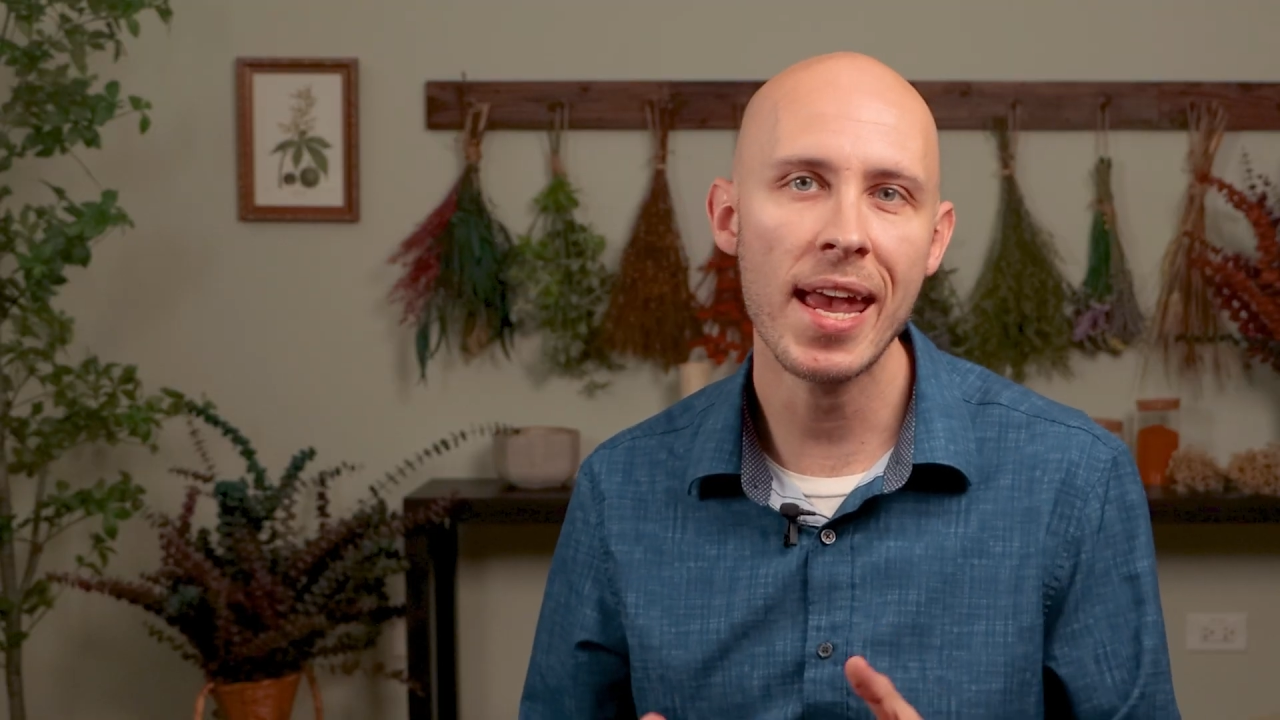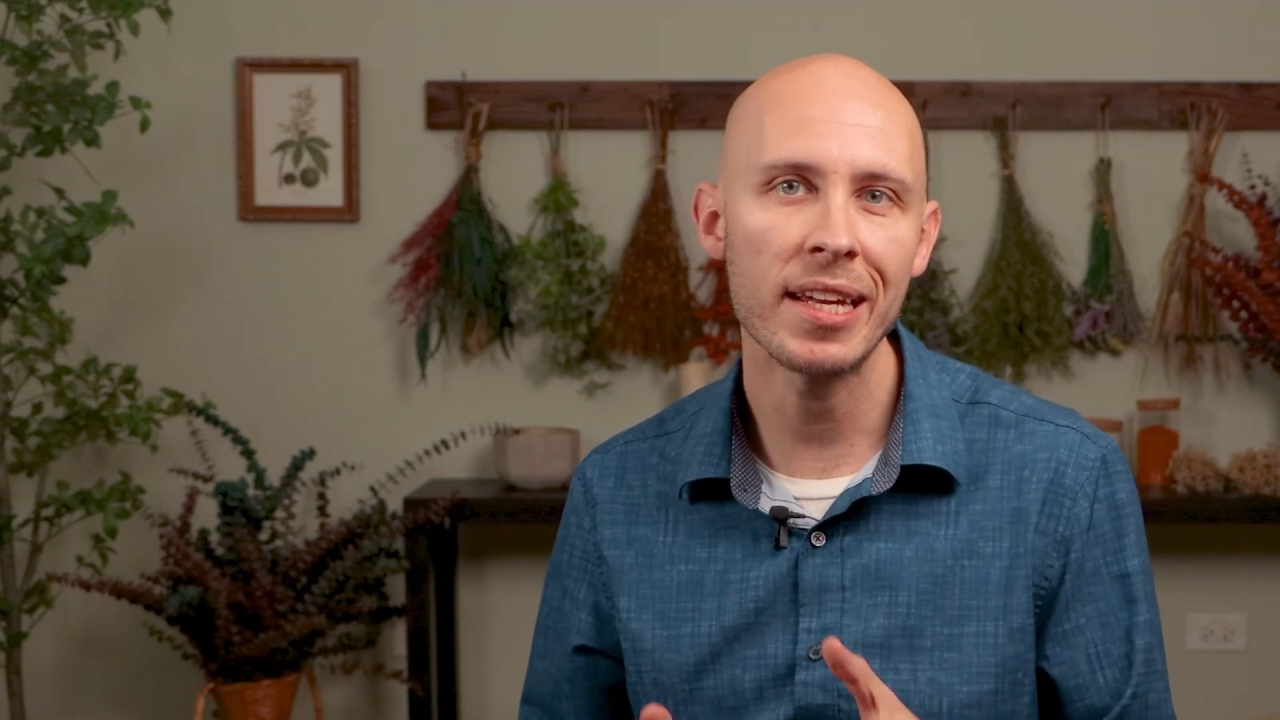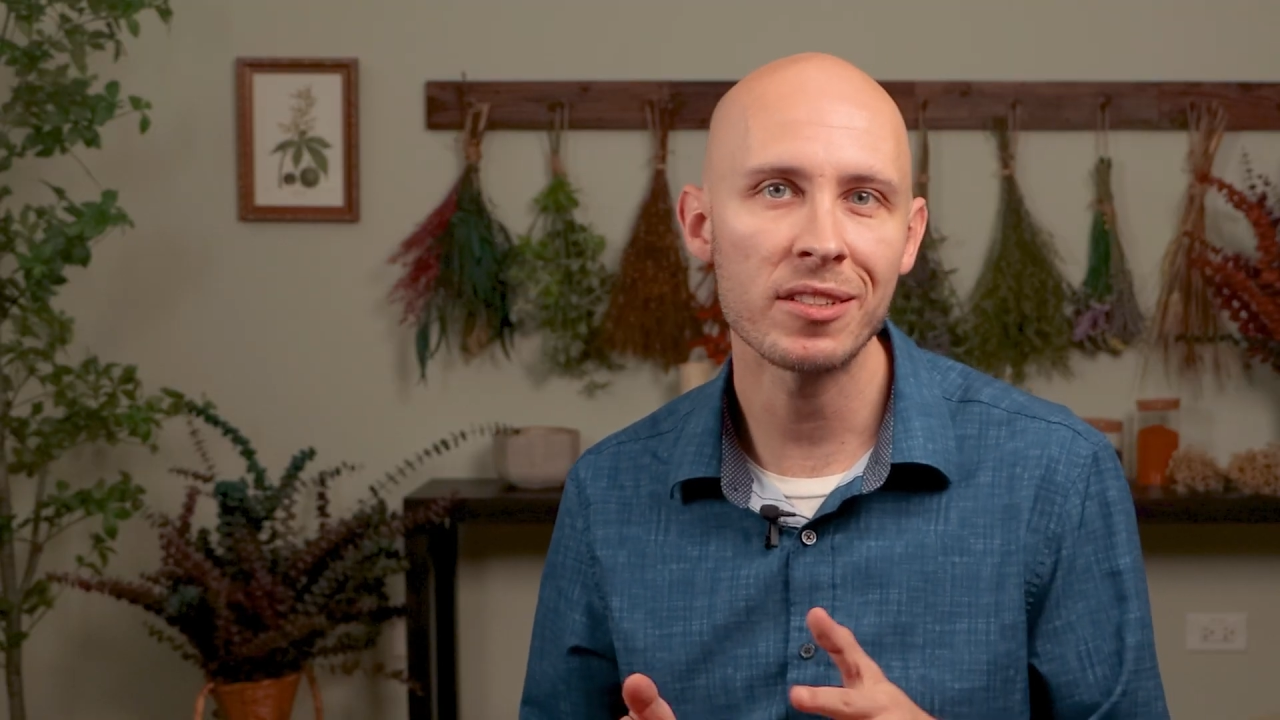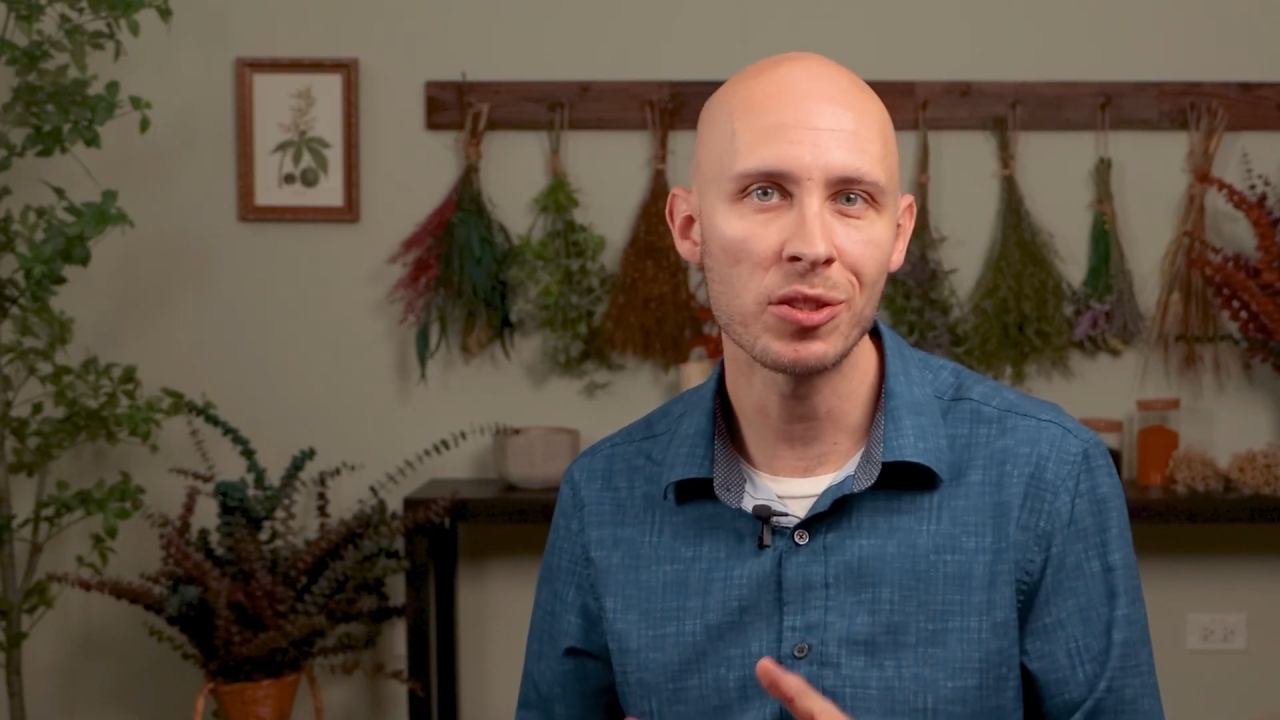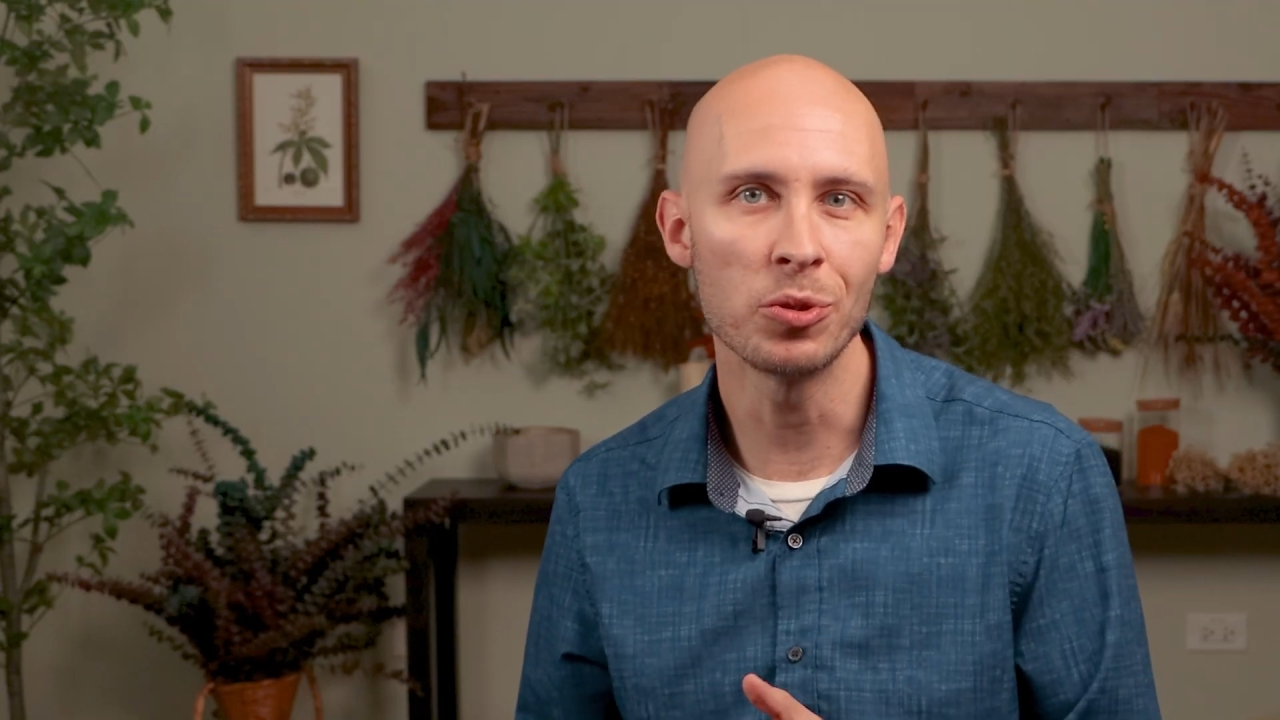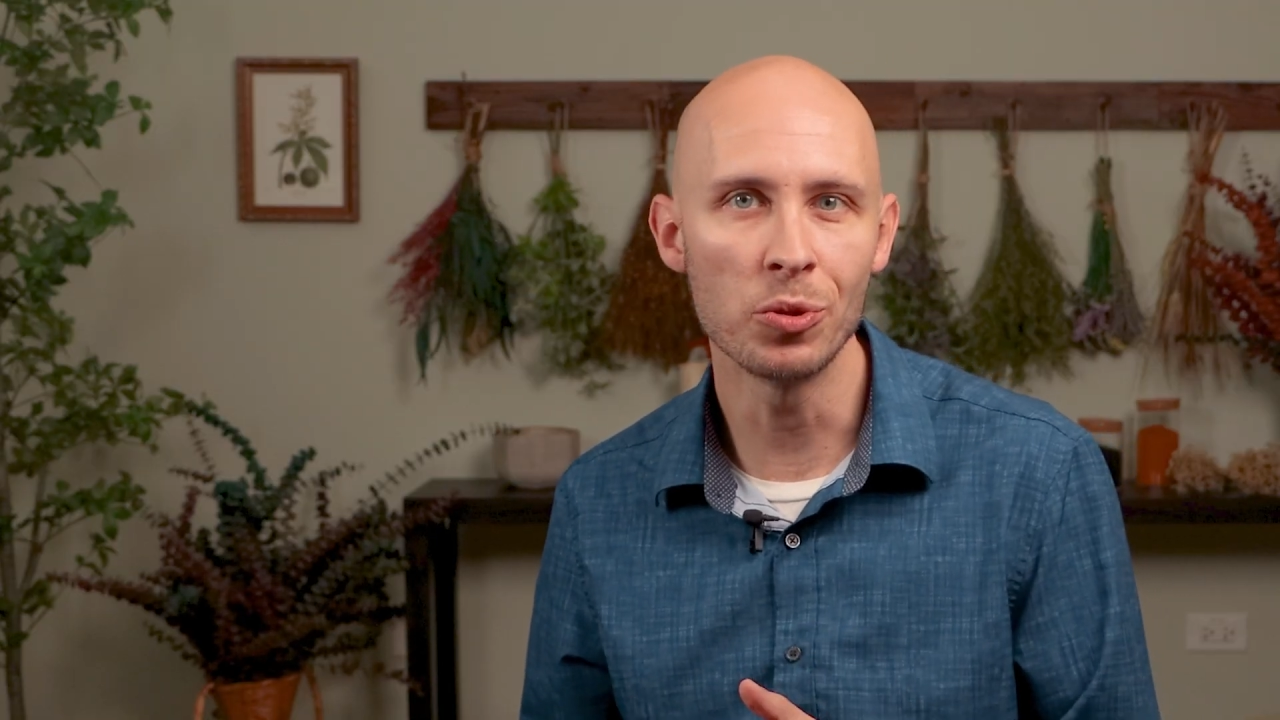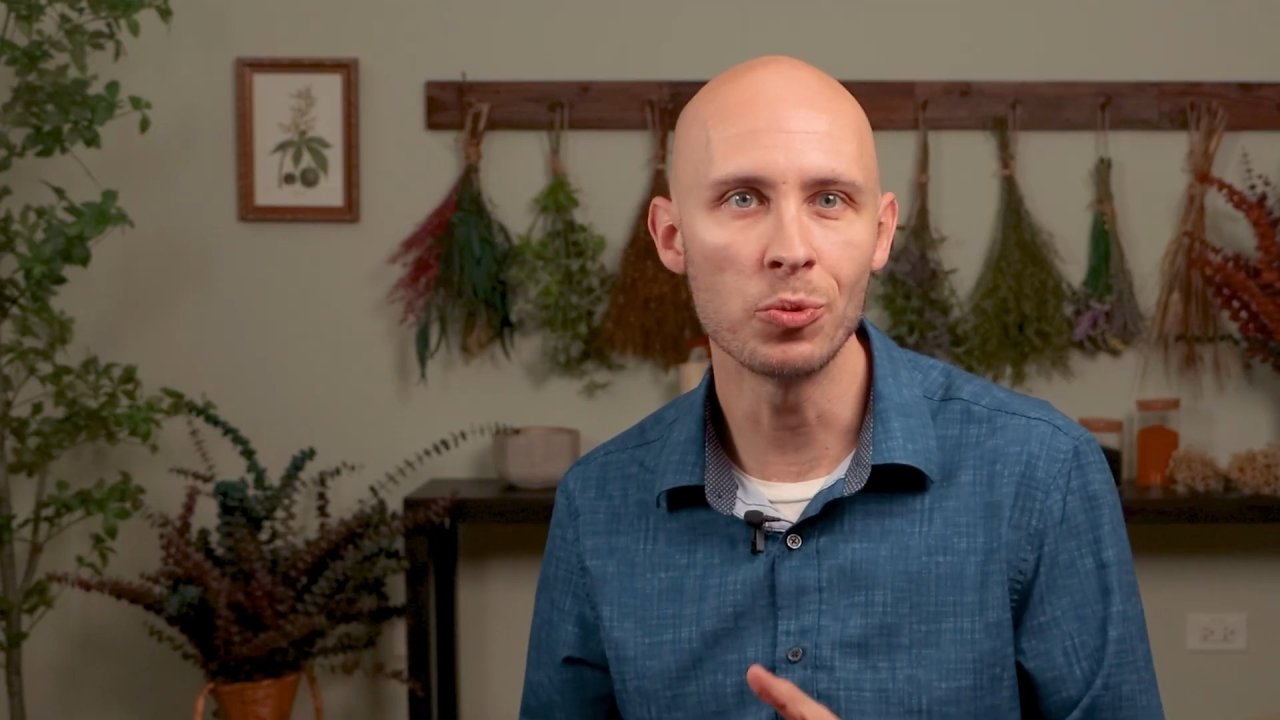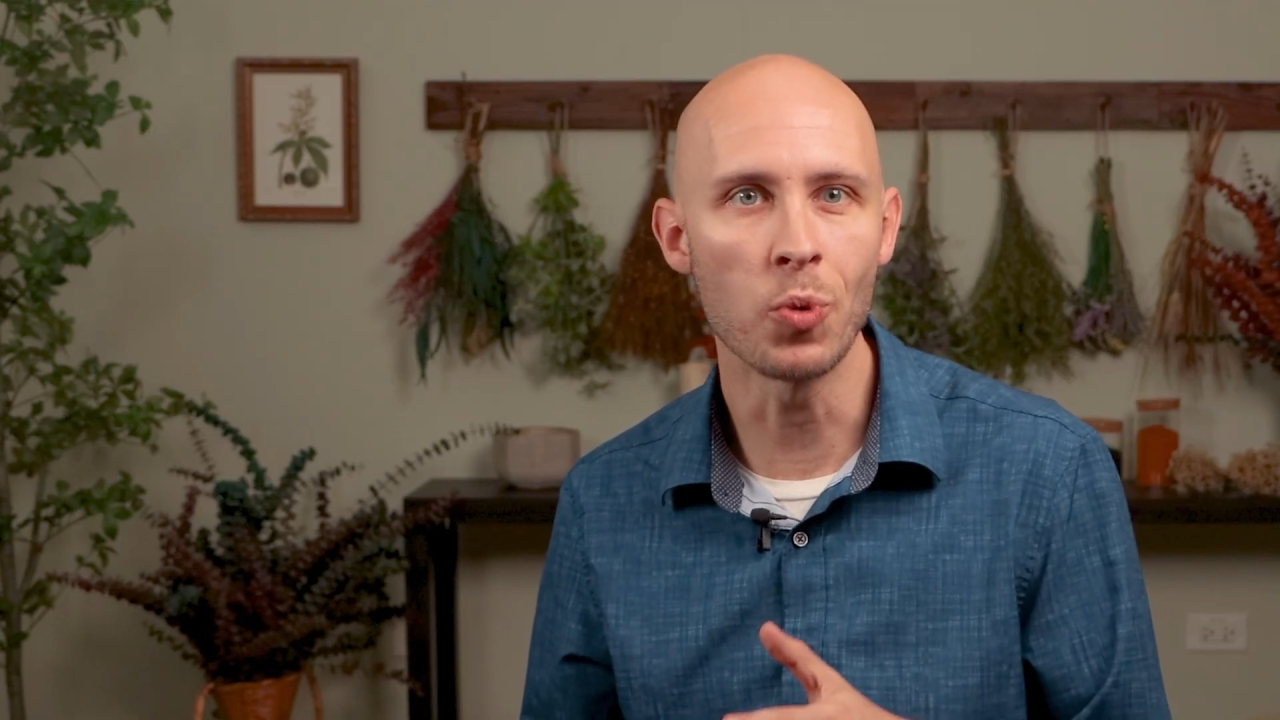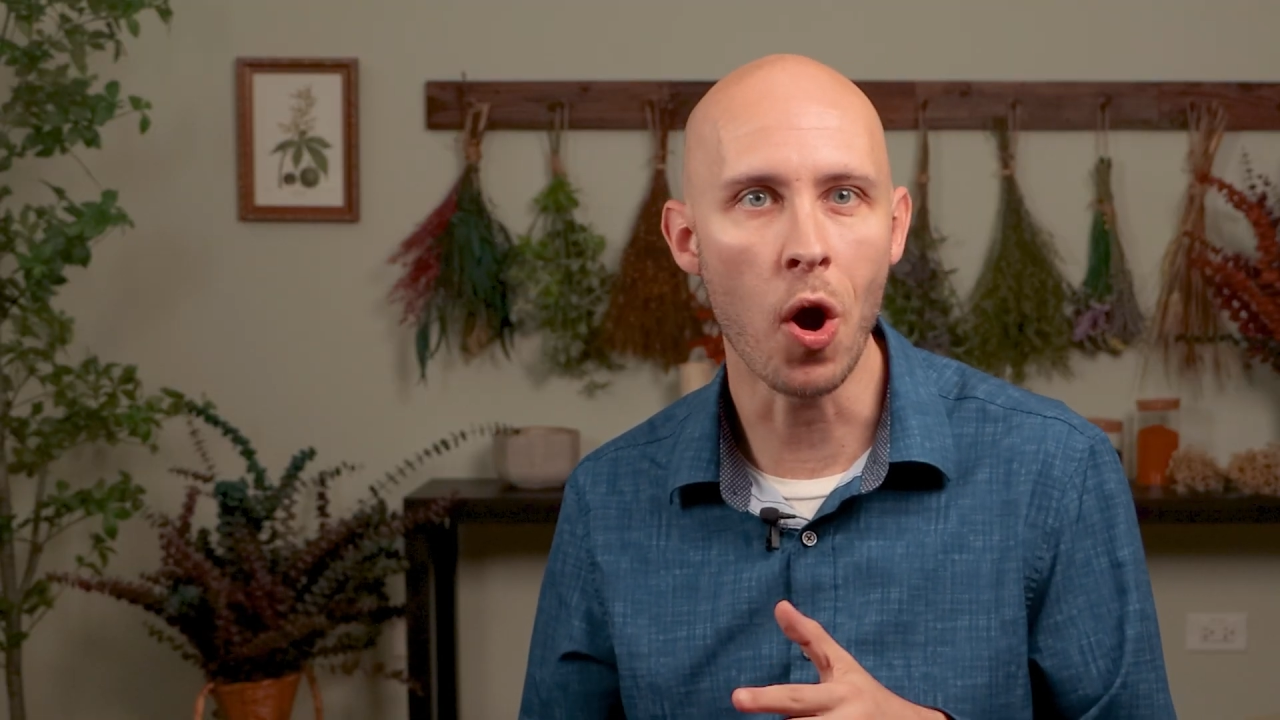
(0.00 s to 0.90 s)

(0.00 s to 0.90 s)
A2